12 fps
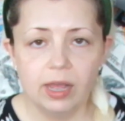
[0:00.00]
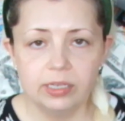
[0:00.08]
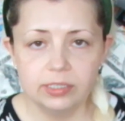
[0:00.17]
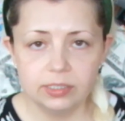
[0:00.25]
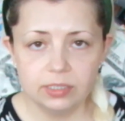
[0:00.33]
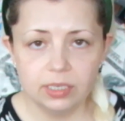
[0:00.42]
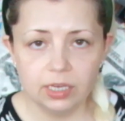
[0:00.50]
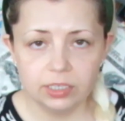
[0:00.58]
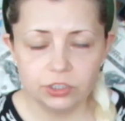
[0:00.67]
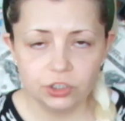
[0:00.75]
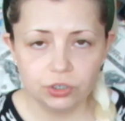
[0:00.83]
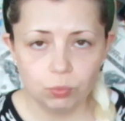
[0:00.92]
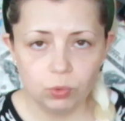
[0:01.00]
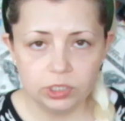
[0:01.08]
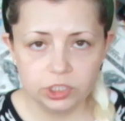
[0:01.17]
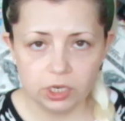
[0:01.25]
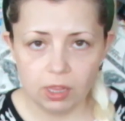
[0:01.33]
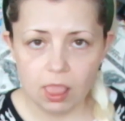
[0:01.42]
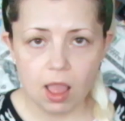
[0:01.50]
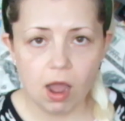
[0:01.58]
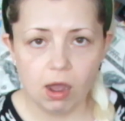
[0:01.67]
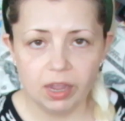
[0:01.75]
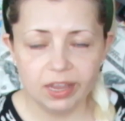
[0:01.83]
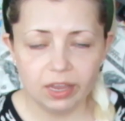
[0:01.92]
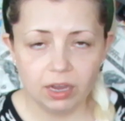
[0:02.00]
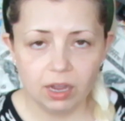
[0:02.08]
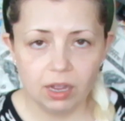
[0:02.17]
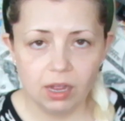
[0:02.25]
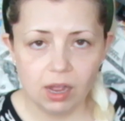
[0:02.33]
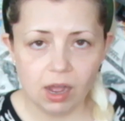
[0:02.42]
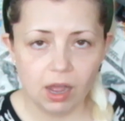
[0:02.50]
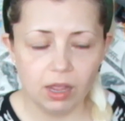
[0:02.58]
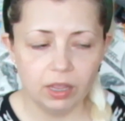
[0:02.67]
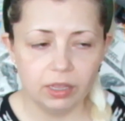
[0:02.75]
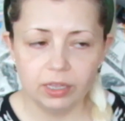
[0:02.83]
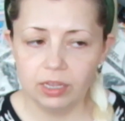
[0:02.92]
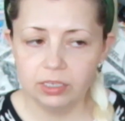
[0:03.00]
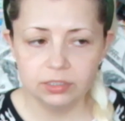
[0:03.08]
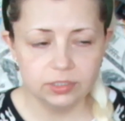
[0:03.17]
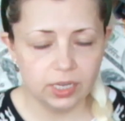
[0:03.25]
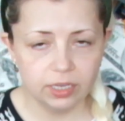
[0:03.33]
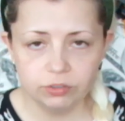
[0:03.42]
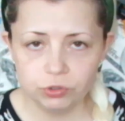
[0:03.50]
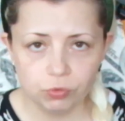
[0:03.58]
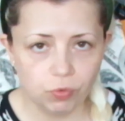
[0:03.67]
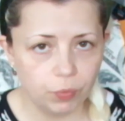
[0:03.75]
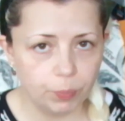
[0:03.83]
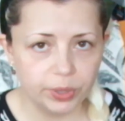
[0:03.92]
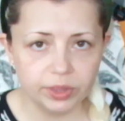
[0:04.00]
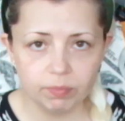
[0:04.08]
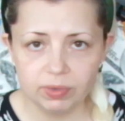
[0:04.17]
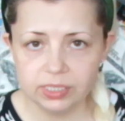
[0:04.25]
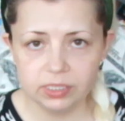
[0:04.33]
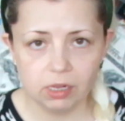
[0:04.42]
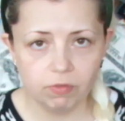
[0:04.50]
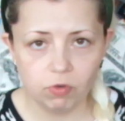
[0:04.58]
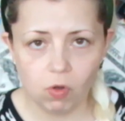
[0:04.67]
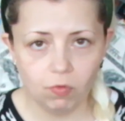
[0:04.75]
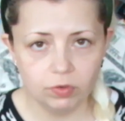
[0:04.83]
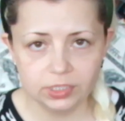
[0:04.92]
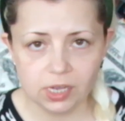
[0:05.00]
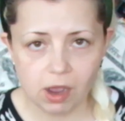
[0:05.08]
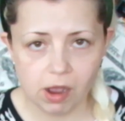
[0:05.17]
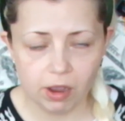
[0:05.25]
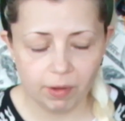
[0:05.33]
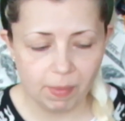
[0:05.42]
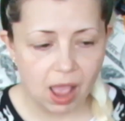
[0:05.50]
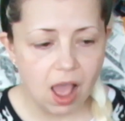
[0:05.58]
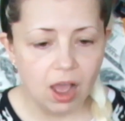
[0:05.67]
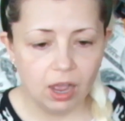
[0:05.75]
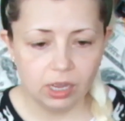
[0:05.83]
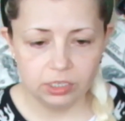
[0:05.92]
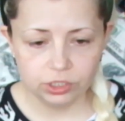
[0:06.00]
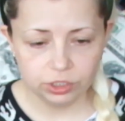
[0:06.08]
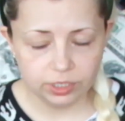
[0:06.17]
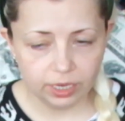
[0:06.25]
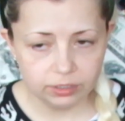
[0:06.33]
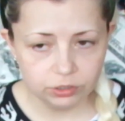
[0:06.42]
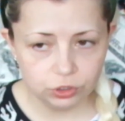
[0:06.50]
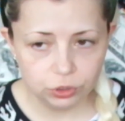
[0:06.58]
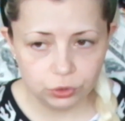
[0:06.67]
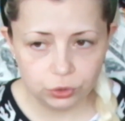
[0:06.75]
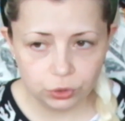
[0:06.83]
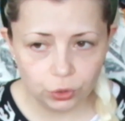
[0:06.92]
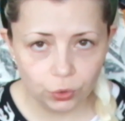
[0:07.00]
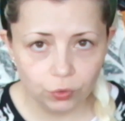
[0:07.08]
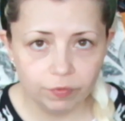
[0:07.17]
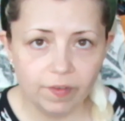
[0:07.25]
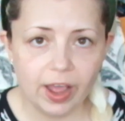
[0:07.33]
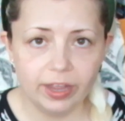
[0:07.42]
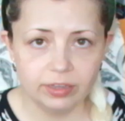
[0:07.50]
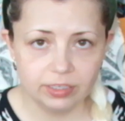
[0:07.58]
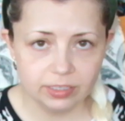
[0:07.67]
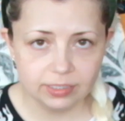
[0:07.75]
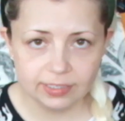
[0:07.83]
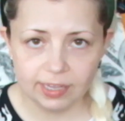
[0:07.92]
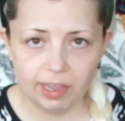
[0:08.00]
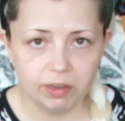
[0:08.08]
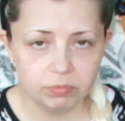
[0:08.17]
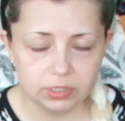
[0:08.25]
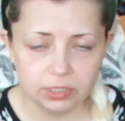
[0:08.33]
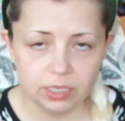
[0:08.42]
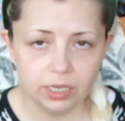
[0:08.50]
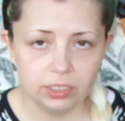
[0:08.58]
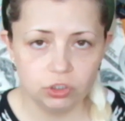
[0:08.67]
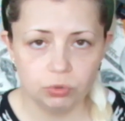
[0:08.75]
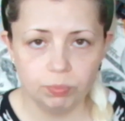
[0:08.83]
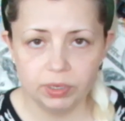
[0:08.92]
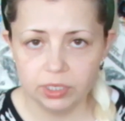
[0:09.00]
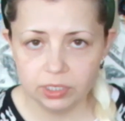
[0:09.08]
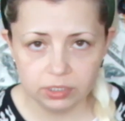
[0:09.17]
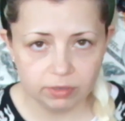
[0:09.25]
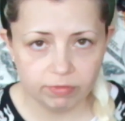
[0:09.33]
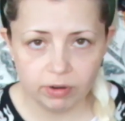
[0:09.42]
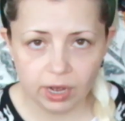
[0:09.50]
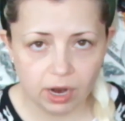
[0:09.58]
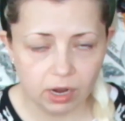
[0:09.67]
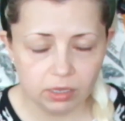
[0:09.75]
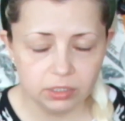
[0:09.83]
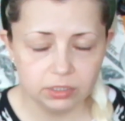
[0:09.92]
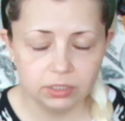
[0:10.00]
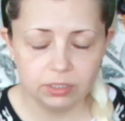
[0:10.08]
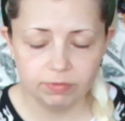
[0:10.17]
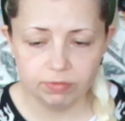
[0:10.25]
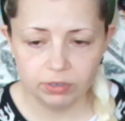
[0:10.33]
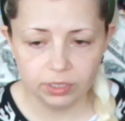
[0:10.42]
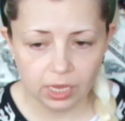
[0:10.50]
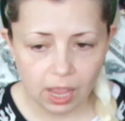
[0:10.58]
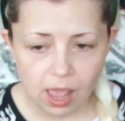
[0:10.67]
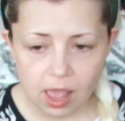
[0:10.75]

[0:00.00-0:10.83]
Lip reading: a stitch which I like, I tend to repeat myself all the time. I just tend to do that same stitch but in different colors, different